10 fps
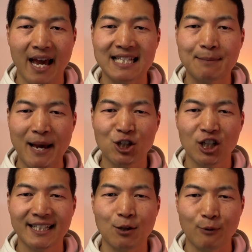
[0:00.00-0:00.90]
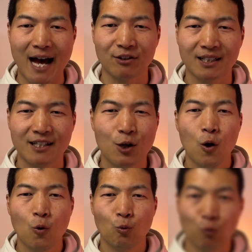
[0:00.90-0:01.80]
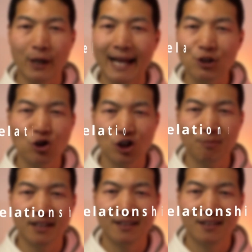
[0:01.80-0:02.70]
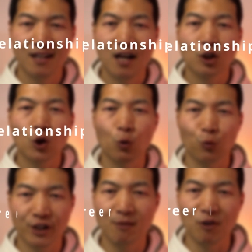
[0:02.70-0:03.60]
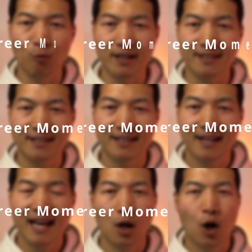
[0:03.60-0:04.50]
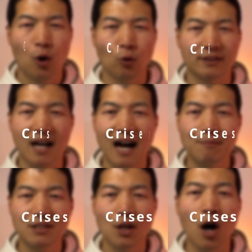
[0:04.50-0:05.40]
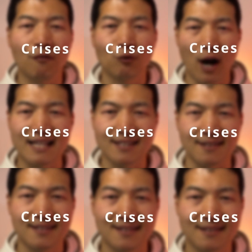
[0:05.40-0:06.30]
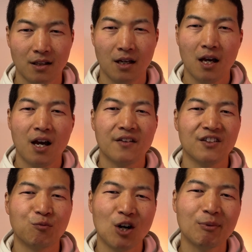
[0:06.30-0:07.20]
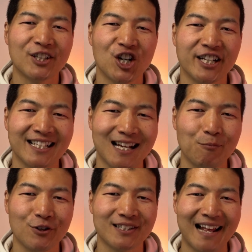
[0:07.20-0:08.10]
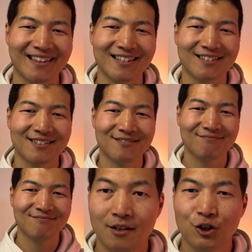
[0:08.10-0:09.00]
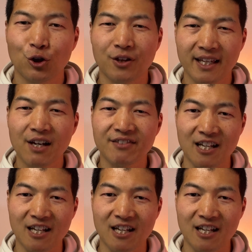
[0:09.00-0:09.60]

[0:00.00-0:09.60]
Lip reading: especially around relationship, career moments, or times of crisis. You've probably heard examples like these. You think of